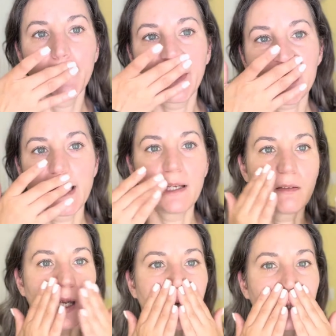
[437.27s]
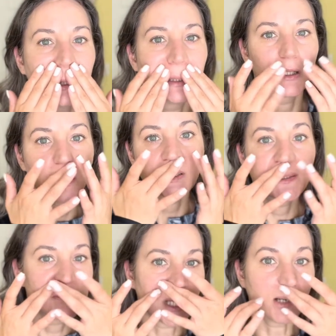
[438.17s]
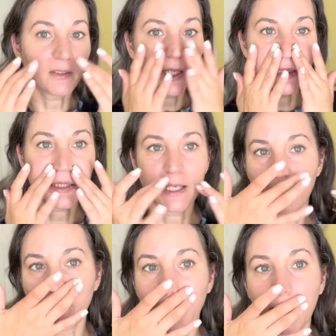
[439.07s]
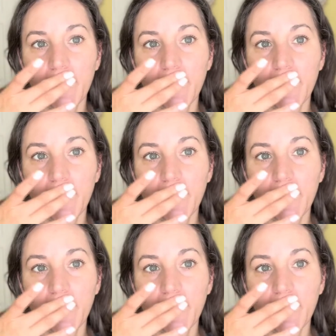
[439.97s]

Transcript: this area here, do not forget this area.